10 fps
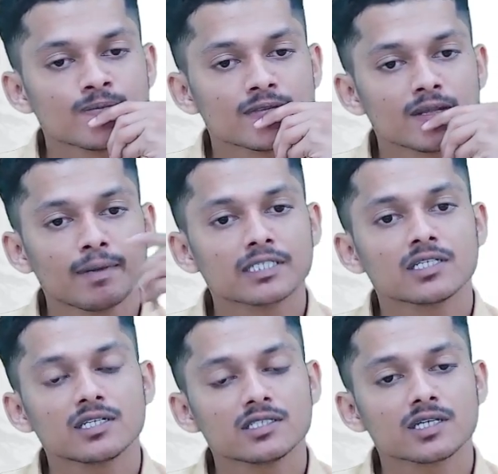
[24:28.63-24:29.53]
The machine
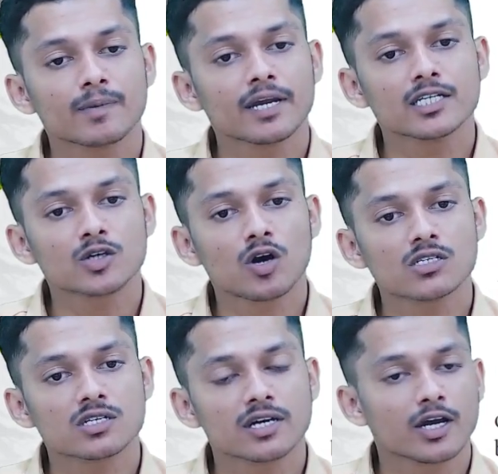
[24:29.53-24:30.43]
is repair is
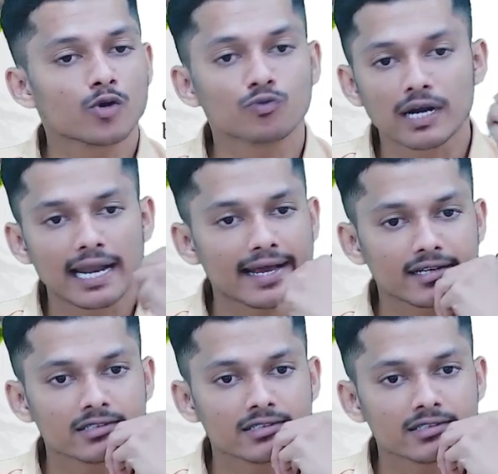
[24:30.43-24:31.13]
costing around 1 lakh.